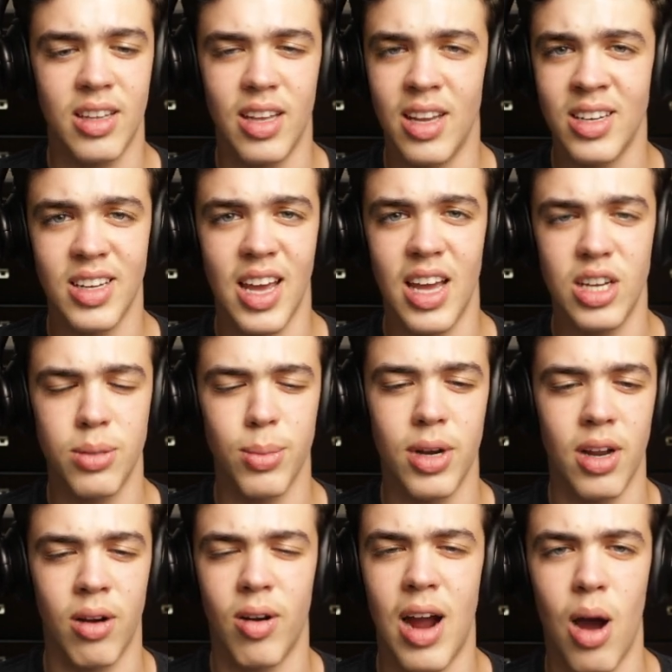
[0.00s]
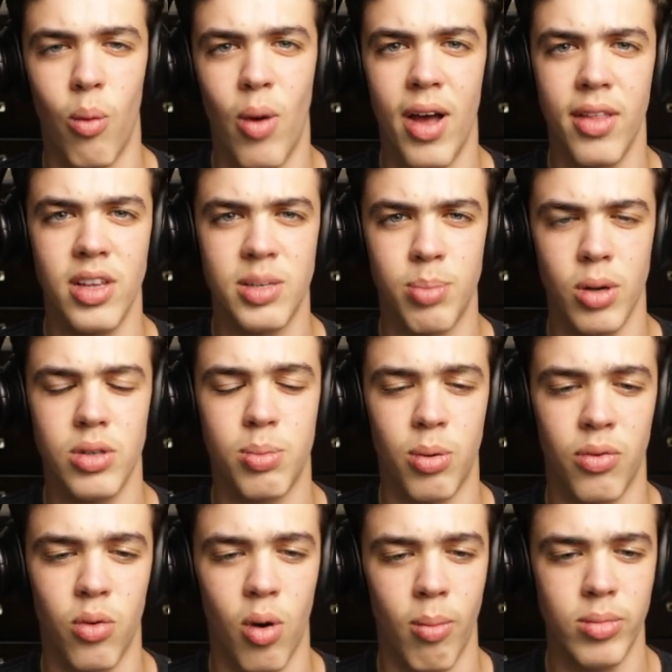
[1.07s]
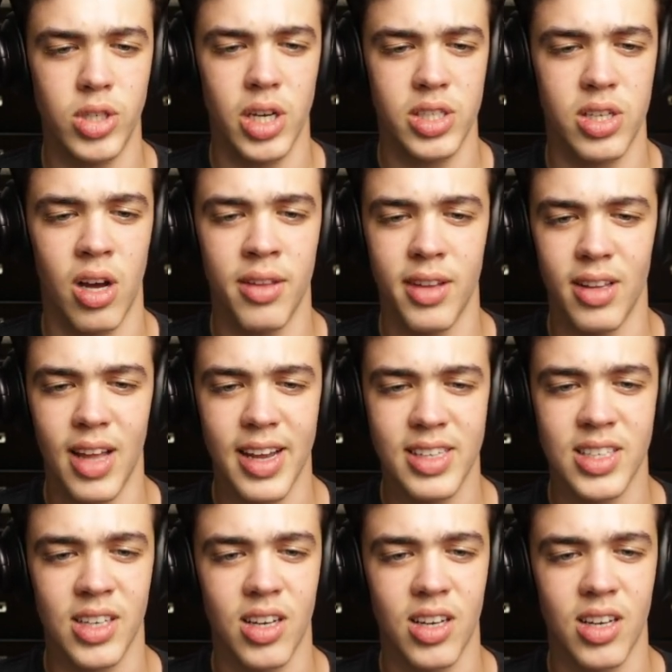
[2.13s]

engagement or how well this post performed just on the likes and